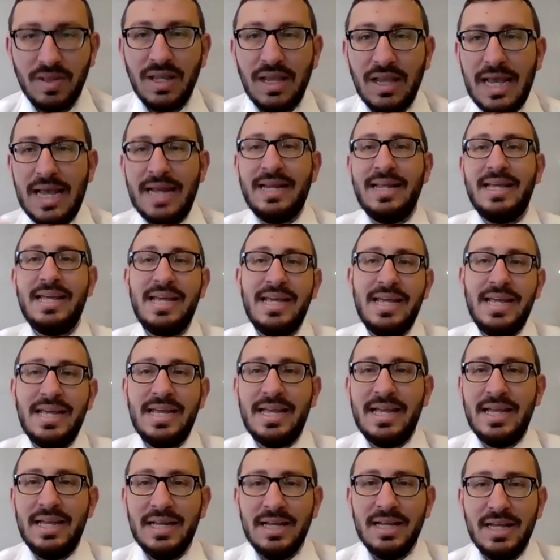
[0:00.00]
And
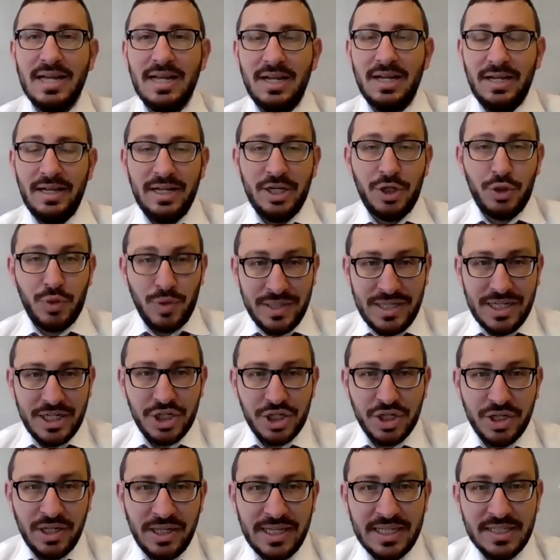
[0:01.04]
he
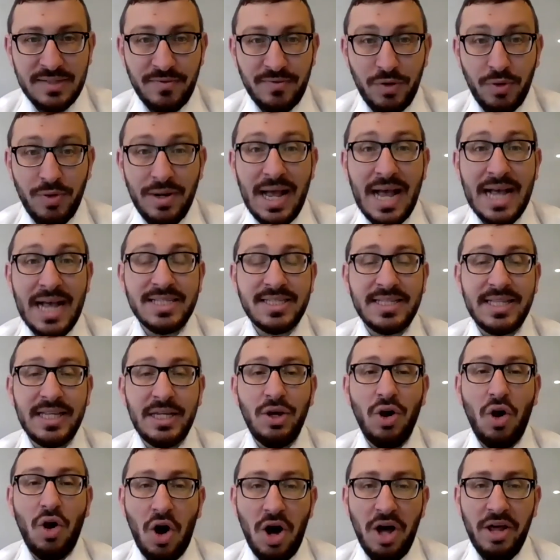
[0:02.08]
traditionally is viewed as the
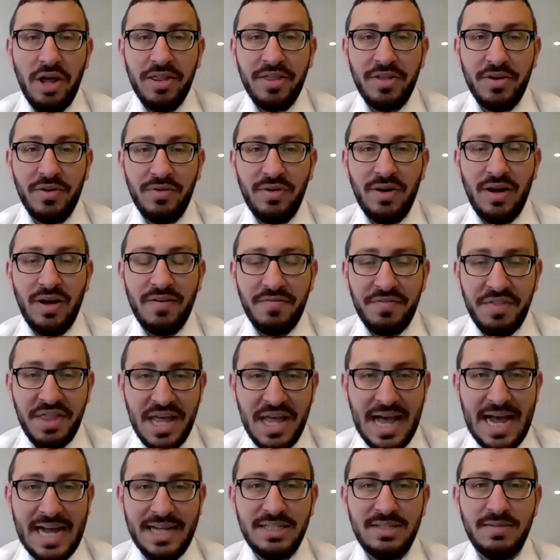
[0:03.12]
author of
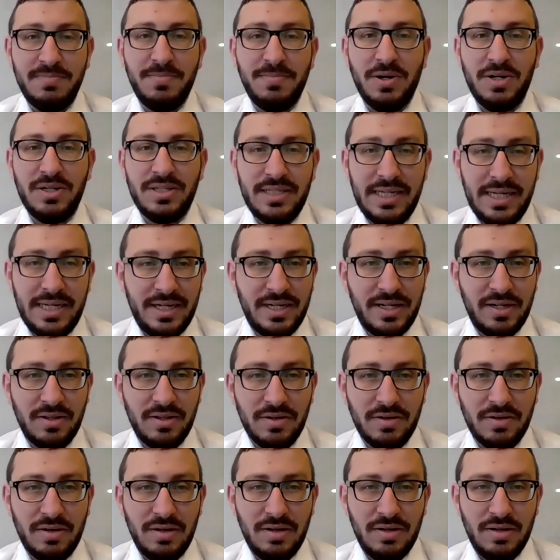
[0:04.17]
that
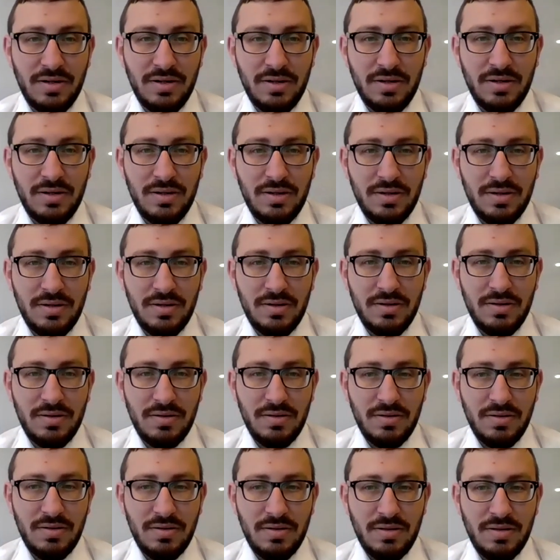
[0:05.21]
particular
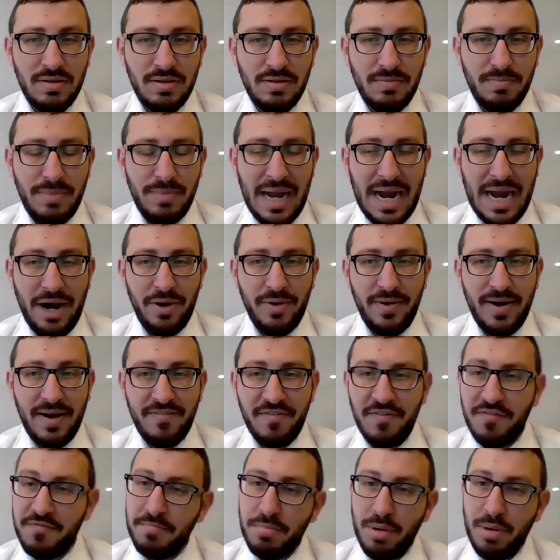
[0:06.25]
paragraph
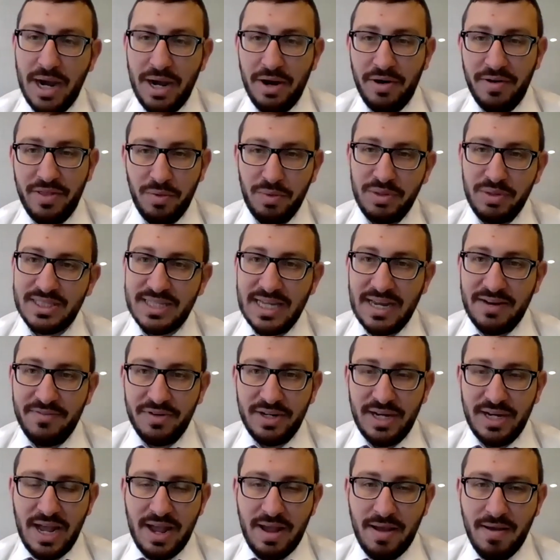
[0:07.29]
of prayer that we say every
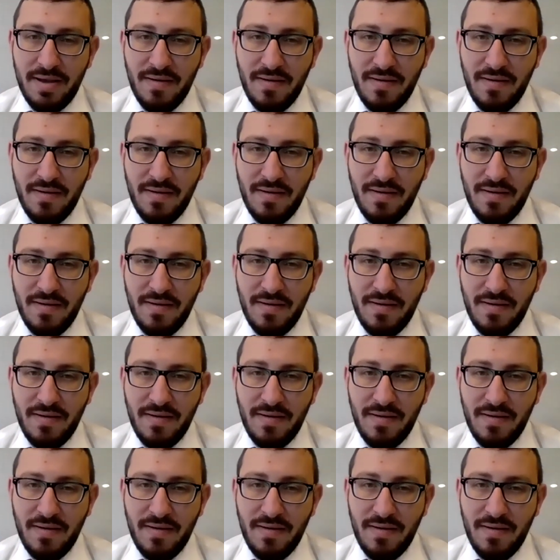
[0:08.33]
day.